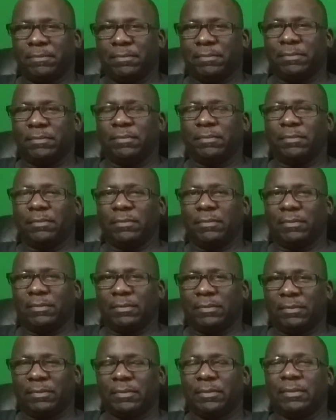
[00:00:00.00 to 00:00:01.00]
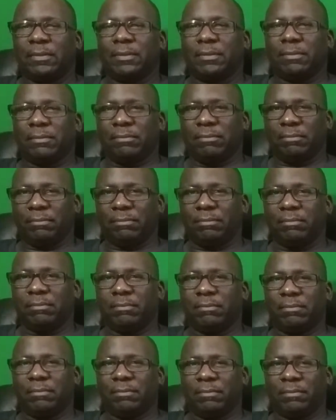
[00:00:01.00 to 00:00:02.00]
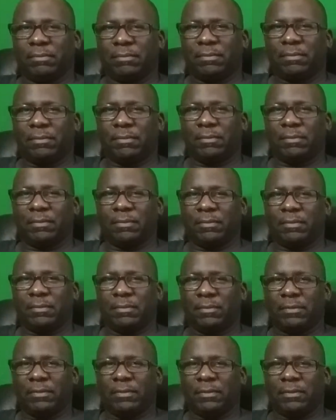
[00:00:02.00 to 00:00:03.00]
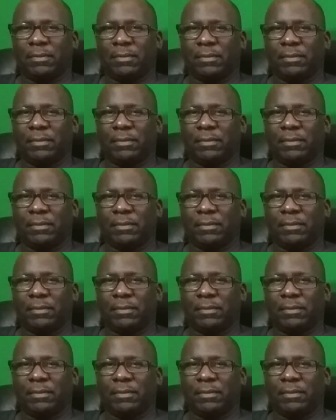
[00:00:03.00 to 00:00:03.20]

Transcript: (not speaking)